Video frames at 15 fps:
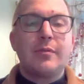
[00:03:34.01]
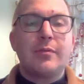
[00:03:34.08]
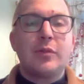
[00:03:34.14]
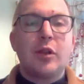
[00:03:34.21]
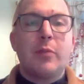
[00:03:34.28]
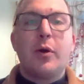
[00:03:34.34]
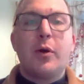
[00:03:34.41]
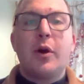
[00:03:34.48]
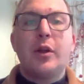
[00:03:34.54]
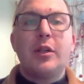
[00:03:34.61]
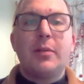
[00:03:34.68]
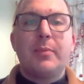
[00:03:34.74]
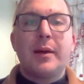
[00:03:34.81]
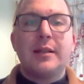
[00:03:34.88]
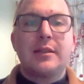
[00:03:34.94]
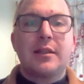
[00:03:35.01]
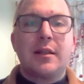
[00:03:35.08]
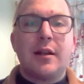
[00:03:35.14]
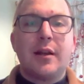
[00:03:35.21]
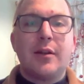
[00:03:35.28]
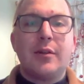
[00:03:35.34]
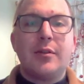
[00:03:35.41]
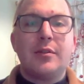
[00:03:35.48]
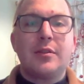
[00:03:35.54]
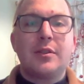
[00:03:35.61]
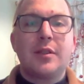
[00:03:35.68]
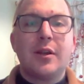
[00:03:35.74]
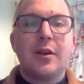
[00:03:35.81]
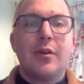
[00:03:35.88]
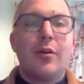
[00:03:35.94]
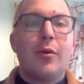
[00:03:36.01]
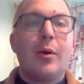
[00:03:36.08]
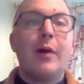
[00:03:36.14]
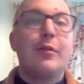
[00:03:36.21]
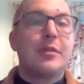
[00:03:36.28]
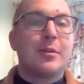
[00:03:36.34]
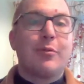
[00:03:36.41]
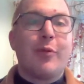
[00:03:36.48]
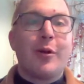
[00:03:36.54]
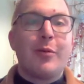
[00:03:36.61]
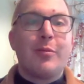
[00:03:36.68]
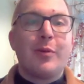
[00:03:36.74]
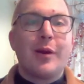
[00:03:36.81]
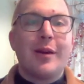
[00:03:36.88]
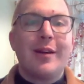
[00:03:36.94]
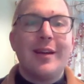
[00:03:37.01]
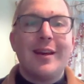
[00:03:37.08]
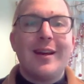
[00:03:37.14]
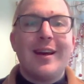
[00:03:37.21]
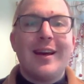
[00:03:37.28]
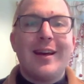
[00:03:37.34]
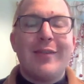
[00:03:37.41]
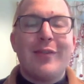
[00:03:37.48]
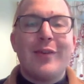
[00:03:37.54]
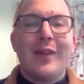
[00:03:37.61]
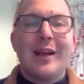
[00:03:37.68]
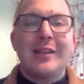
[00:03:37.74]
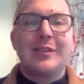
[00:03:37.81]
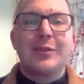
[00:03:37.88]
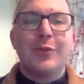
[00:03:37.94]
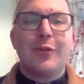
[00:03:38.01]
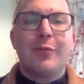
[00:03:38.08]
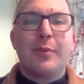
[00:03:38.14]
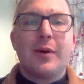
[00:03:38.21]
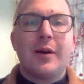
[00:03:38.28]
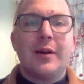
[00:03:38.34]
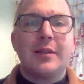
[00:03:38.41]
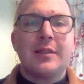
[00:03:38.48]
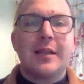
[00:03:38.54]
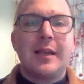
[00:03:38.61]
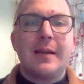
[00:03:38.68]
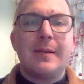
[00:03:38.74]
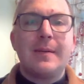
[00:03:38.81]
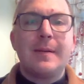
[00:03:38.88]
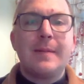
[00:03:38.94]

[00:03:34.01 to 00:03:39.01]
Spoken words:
you put on your best clothes or whatever's appropriate for that sort of party,